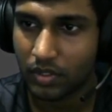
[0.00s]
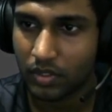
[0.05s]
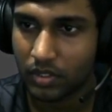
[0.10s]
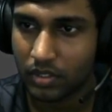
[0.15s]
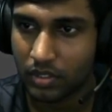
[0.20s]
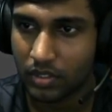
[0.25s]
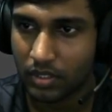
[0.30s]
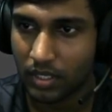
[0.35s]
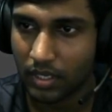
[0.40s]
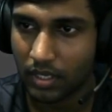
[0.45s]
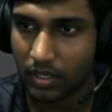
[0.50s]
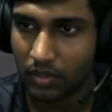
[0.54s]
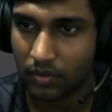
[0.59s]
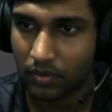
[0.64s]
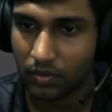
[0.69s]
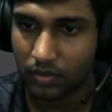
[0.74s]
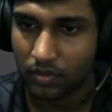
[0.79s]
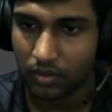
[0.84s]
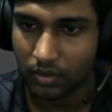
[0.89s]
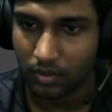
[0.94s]
So now
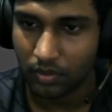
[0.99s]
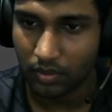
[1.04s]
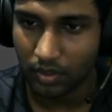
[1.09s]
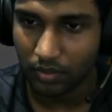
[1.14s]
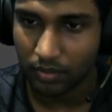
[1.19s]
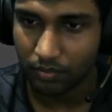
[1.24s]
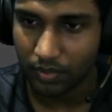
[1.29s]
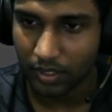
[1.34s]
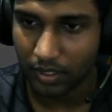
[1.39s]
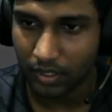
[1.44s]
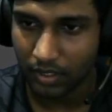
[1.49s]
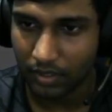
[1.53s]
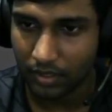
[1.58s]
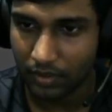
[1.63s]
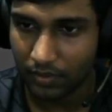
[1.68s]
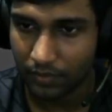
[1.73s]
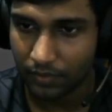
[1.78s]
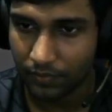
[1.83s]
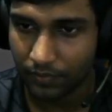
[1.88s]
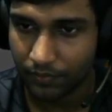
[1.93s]
the ground plane,
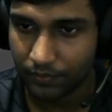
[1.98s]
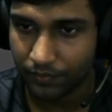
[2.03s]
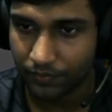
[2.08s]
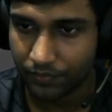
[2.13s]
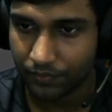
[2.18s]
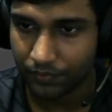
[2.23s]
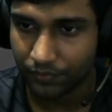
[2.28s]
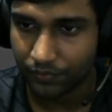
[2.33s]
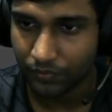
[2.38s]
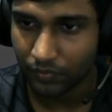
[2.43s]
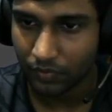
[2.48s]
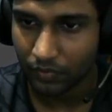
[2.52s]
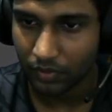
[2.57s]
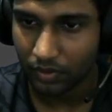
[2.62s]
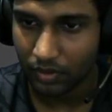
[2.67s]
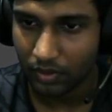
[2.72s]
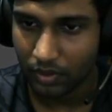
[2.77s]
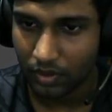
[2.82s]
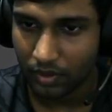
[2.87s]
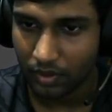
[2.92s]

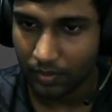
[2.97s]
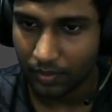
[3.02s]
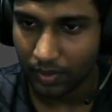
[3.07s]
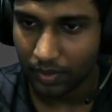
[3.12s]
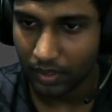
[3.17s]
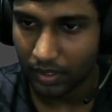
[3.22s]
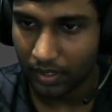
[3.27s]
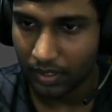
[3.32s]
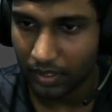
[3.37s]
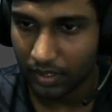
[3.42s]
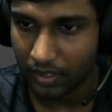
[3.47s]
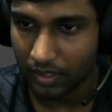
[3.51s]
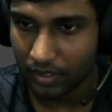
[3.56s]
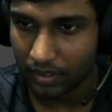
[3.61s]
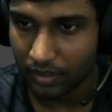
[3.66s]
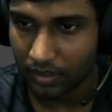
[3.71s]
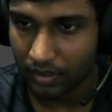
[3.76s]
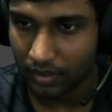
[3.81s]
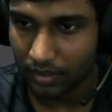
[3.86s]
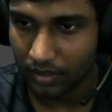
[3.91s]
I'm gonna delete
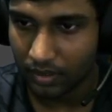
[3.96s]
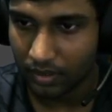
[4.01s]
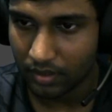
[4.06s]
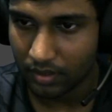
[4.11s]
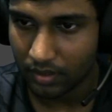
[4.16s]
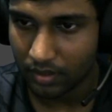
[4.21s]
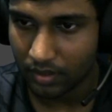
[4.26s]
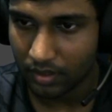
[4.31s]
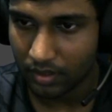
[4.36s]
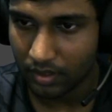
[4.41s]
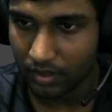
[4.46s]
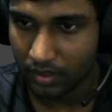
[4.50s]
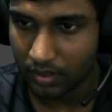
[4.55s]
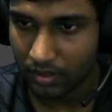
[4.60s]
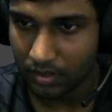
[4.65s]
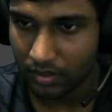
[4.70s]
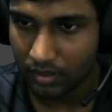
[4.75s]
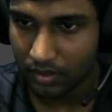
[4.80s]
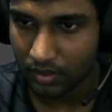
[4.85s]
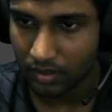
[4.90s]

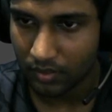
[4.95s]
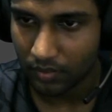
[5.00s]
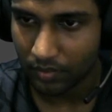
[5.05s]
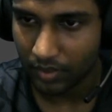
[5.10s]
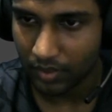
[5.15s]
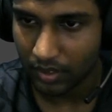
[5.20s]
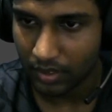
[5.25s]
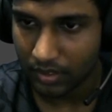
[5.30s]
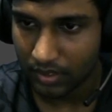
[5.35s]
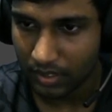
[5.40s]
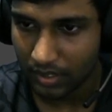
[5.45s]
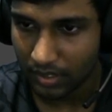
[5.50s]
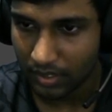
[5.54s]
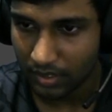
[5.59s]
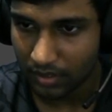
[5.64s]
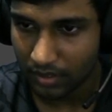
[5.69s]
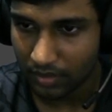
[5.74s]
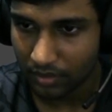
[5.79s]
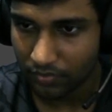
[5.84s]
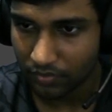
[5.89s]
this. No, I'm gonna select
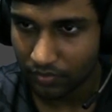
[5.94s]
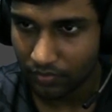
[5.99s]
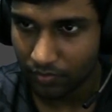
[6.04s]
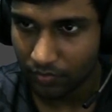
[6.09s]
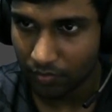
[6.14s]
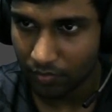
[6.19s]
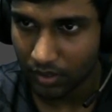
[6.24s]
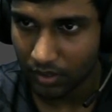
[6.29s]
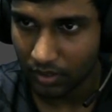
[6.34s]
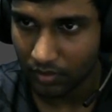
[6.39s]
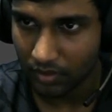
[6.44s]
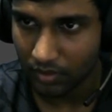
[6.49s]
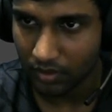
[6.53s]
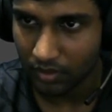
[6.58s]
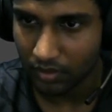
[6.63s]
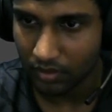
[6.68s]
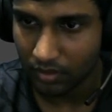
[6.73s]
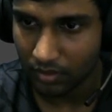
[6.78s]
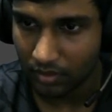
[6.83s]
the 5th material.